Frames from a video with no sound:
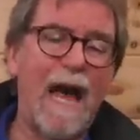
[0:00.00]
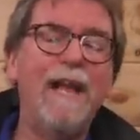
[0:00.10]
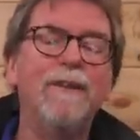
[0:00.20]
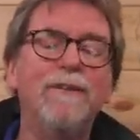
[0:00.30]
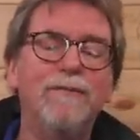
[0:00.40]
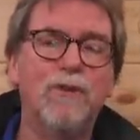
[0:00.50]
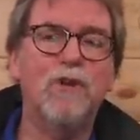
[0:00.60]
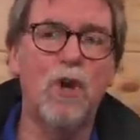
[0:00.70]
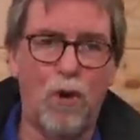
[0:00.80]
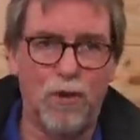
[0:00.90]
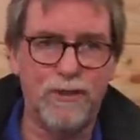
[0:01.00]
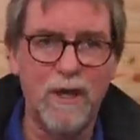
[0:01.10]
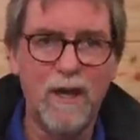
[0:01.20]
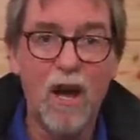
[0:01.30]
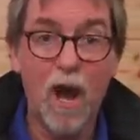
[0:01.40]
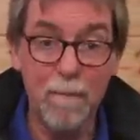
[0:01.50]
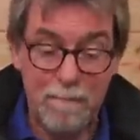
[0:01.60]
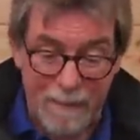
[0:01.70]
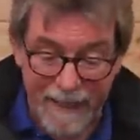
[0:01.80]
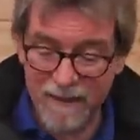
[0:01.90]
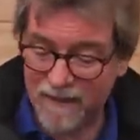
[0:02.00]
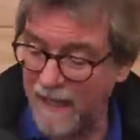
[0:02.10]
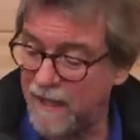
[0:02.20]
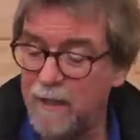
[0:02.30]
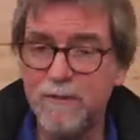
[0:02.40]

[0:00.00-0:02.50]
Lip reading: And of course, a big thank